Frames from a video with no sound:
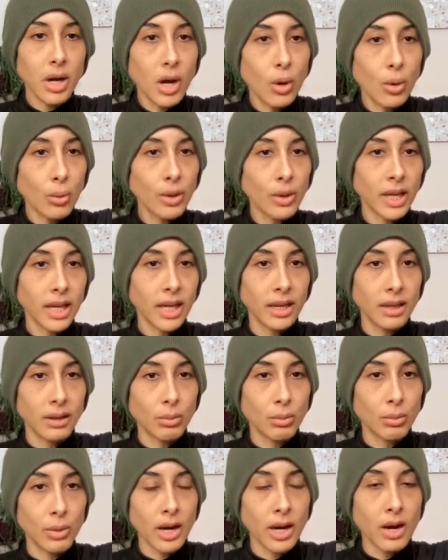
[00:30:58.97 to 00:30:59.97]

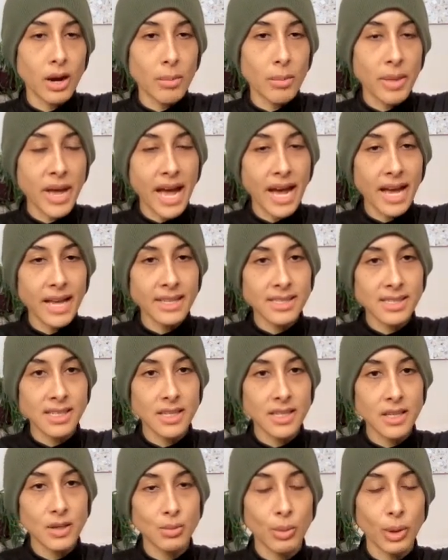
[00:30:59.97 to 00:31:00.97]
owning where our past
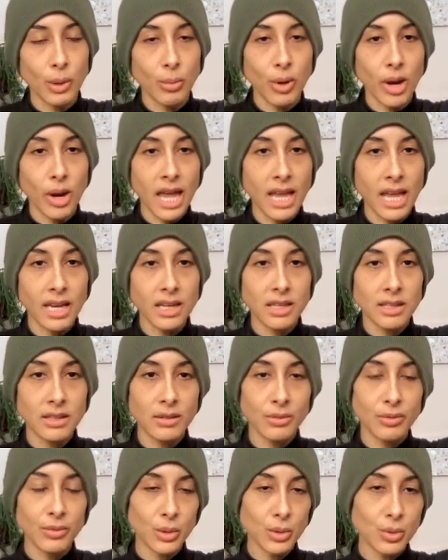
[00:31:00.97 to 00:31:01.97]
is, where we're headed in
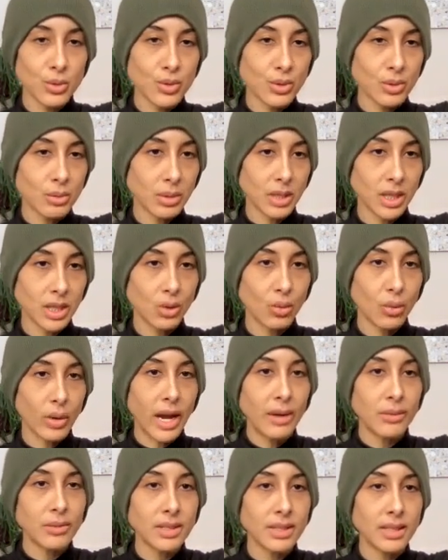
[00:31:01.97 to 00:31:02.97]
the future, and being
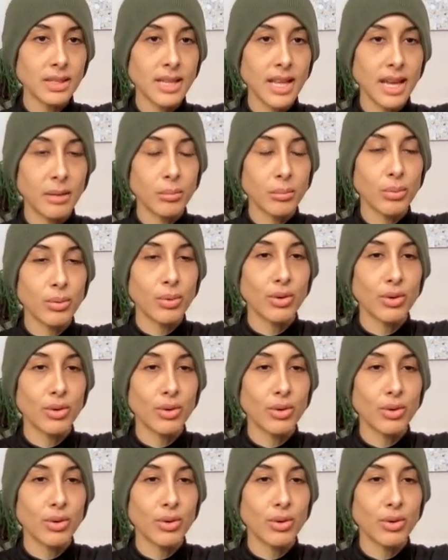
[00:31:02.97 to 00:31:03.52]
grounded in that